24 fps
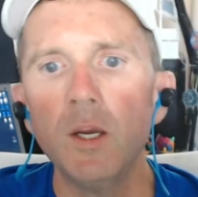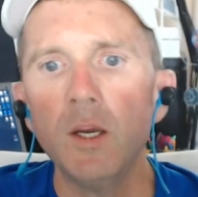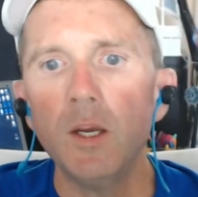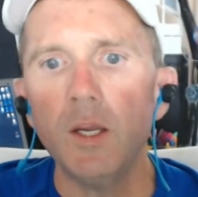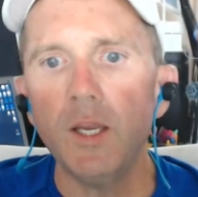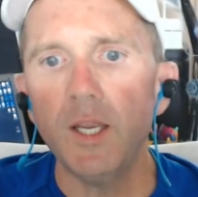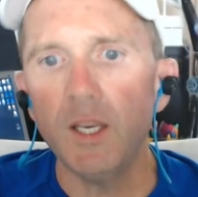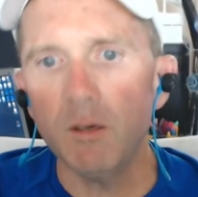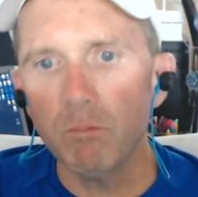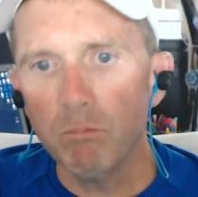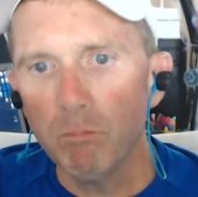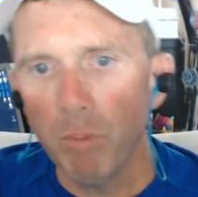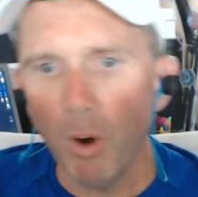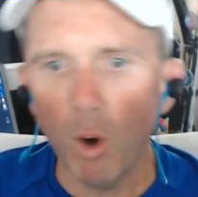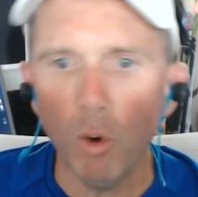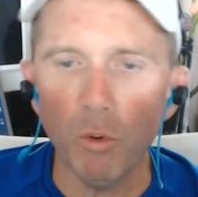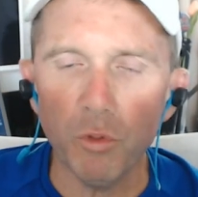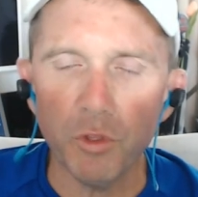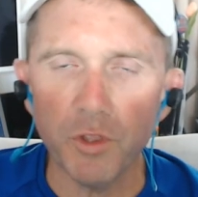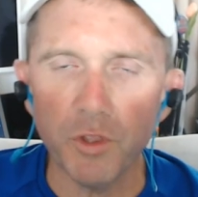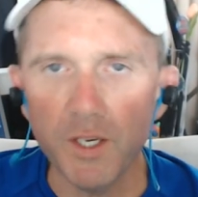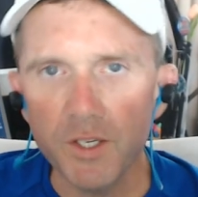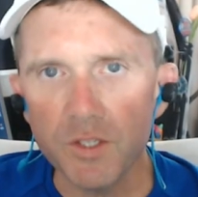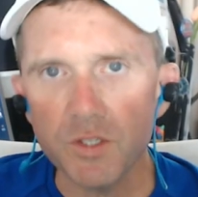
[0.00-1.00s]
In both
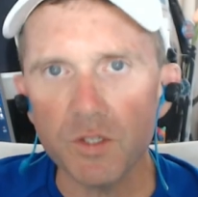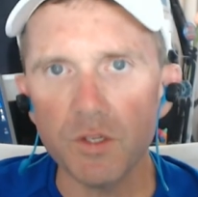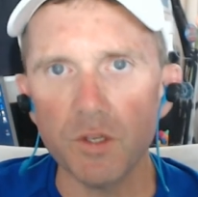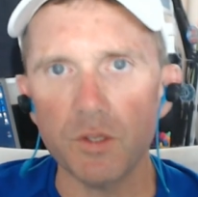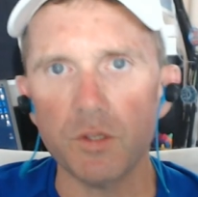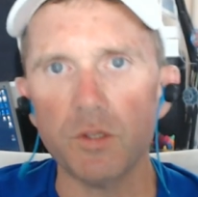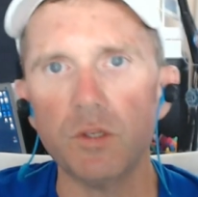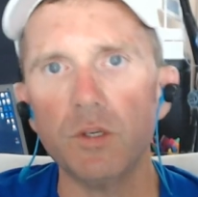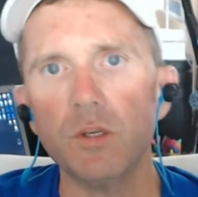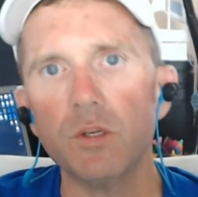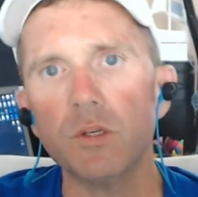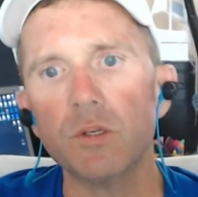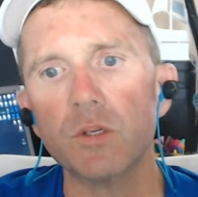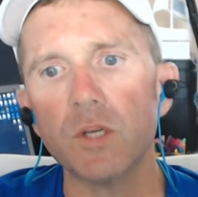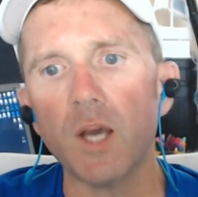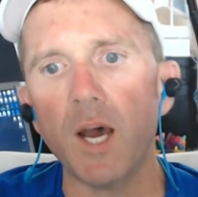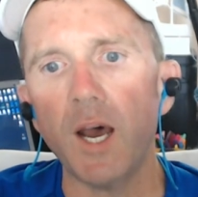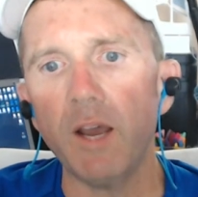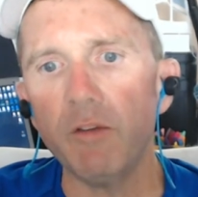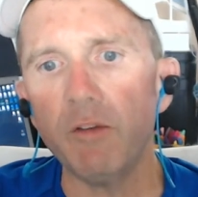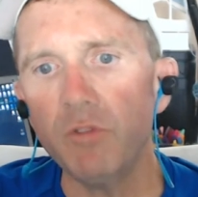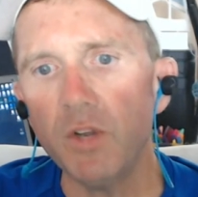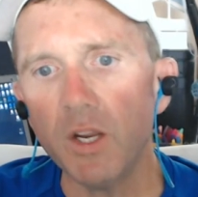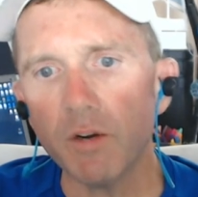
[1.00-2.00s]
instances,
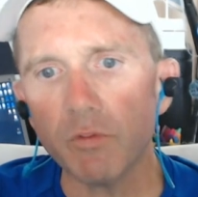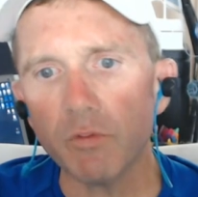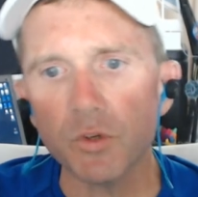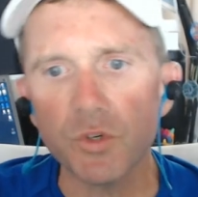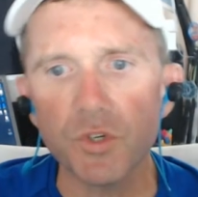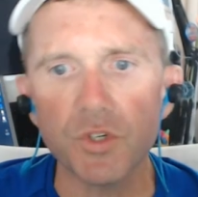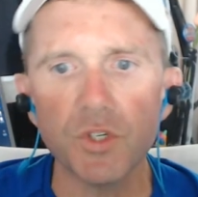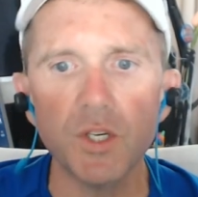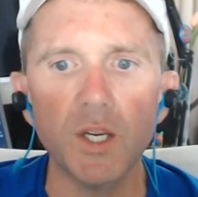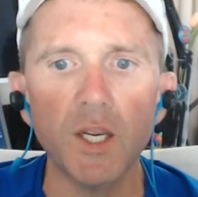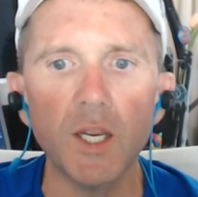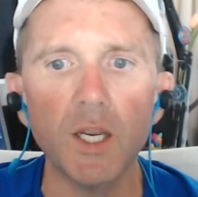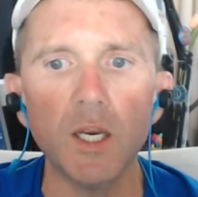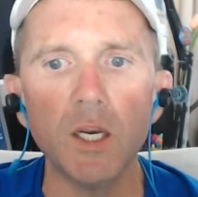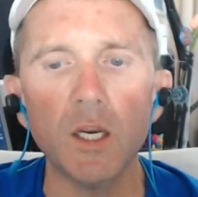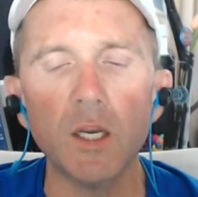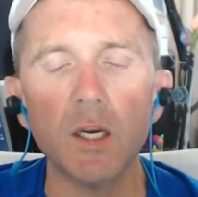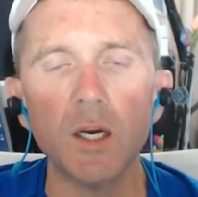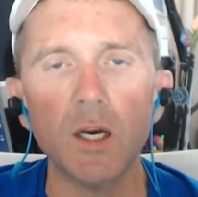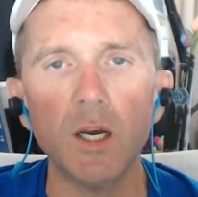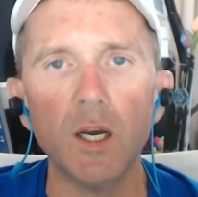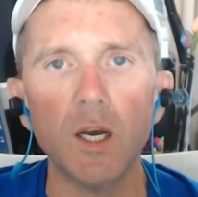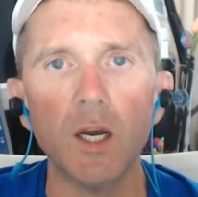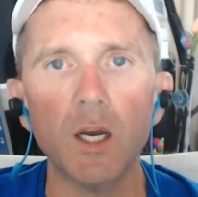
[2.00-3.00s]
I've never seen
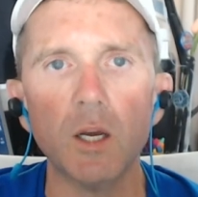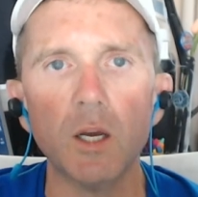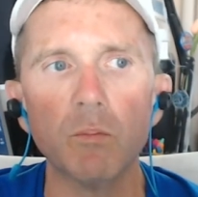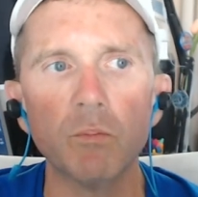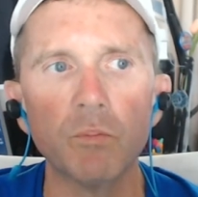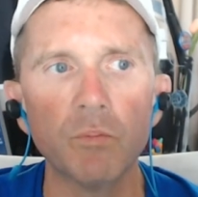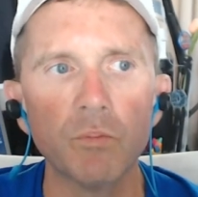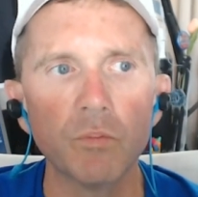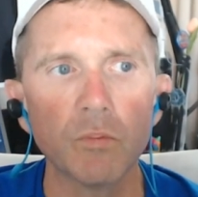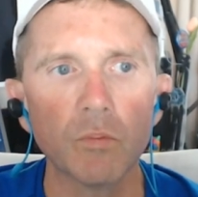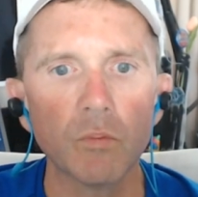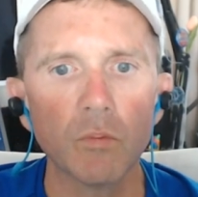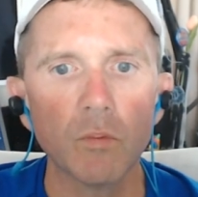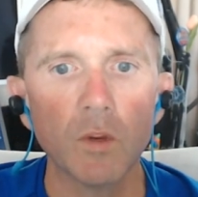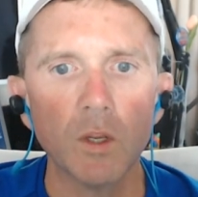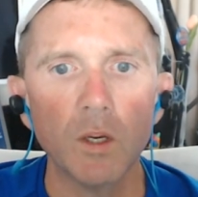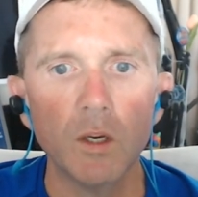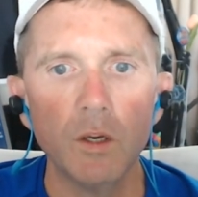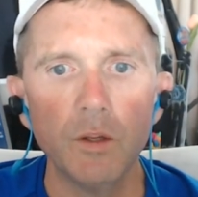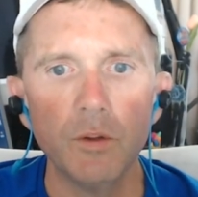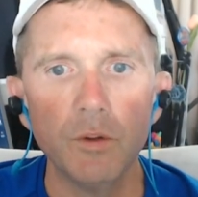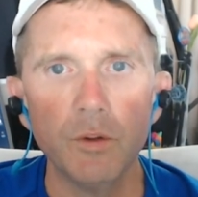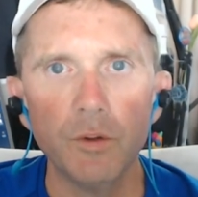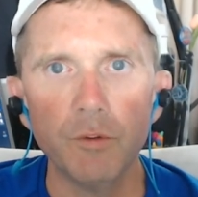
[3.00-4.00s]

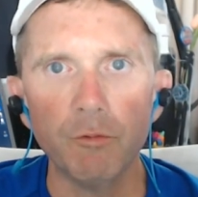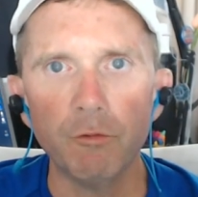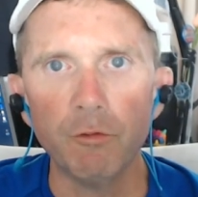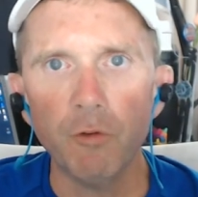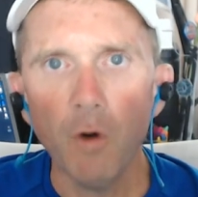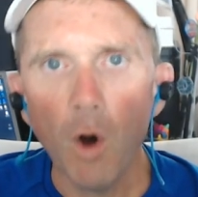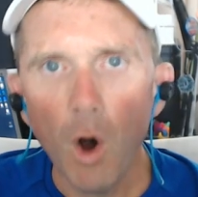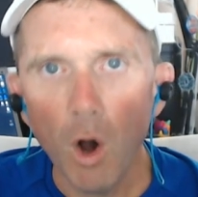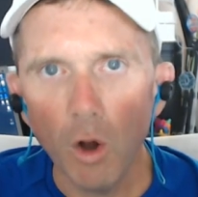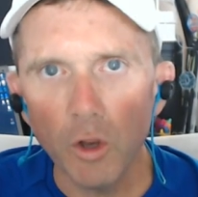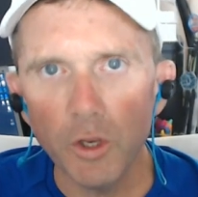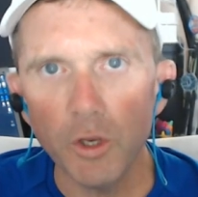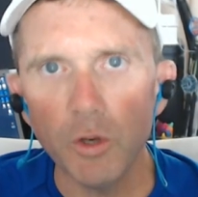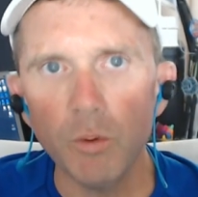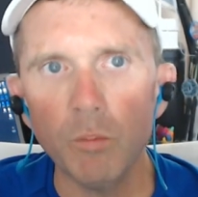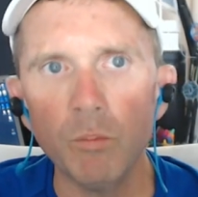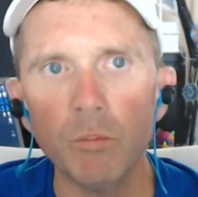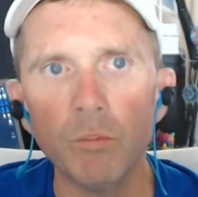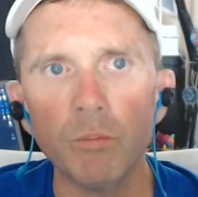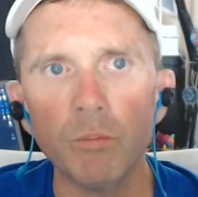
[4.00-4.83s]
volume